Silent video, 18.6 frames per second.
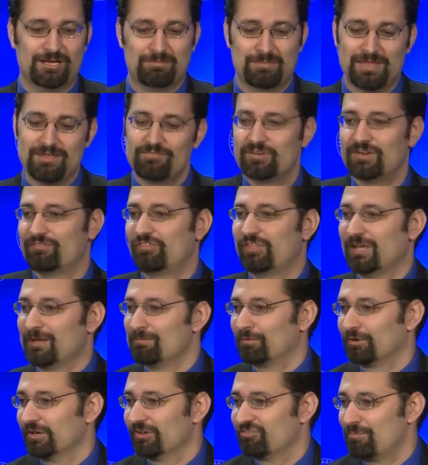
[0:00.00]
Even if the
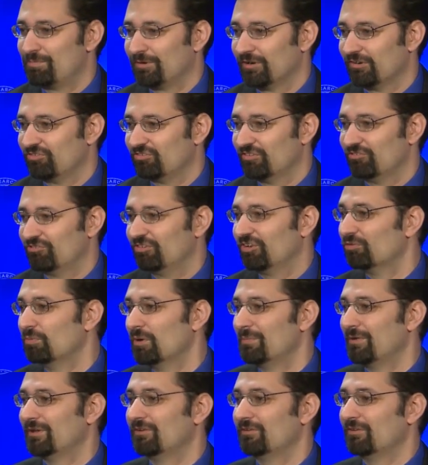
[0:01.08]
unborn is a person, should a
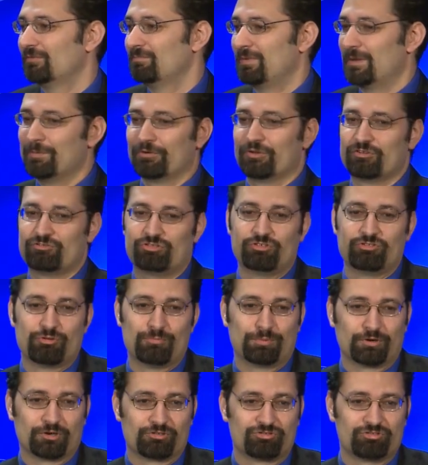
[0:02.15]
woman be able to choose
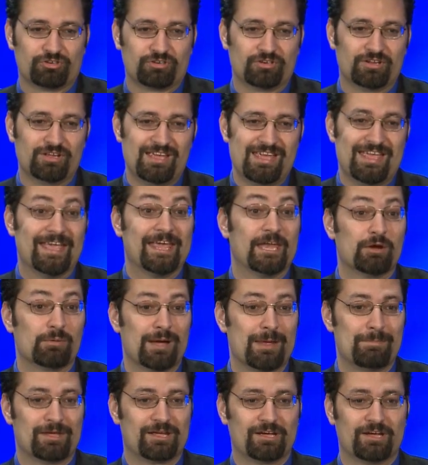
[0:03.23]
abortion
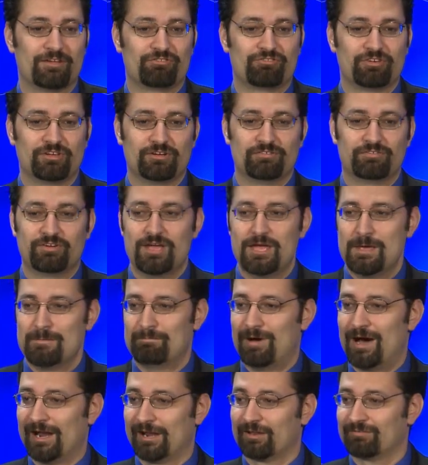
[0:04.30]
anyway because of
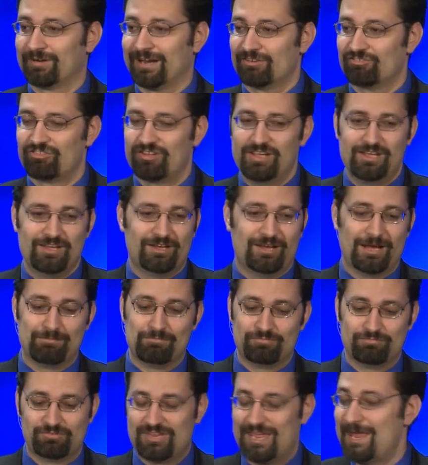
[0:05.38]
bodily rights?
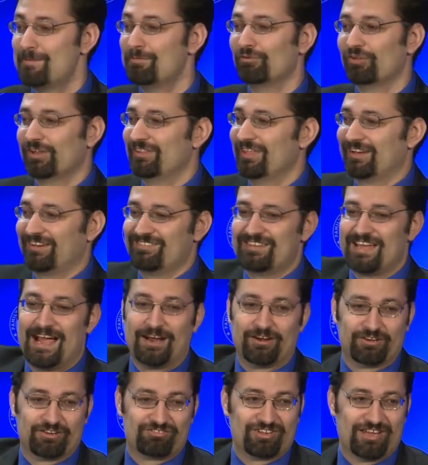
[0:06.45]
I'm tabling that
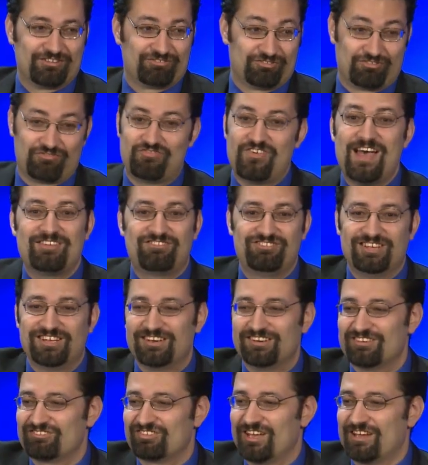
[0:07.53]
entire discussion. It's a
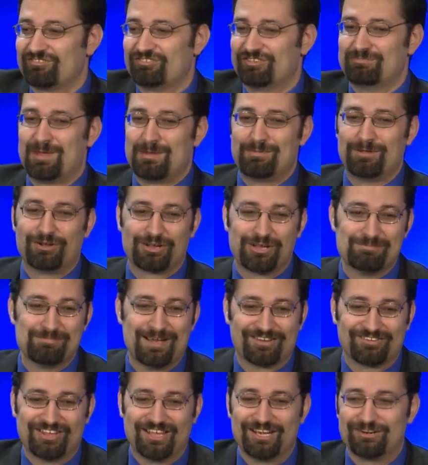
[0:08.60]
fascinating discussion. Maybe I'll come
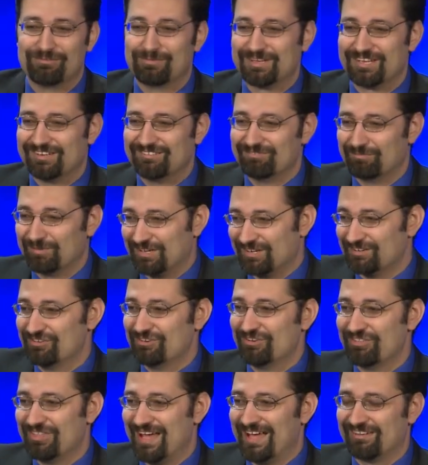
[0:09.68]
back later and we can
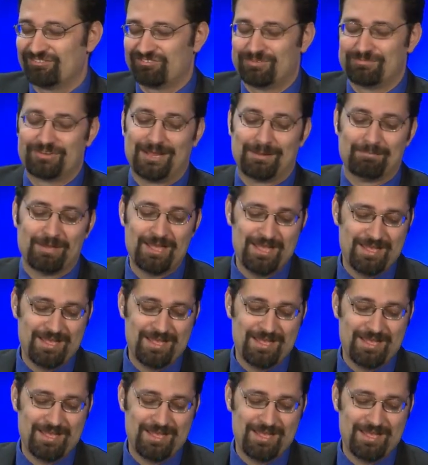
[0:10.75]
do that sometime.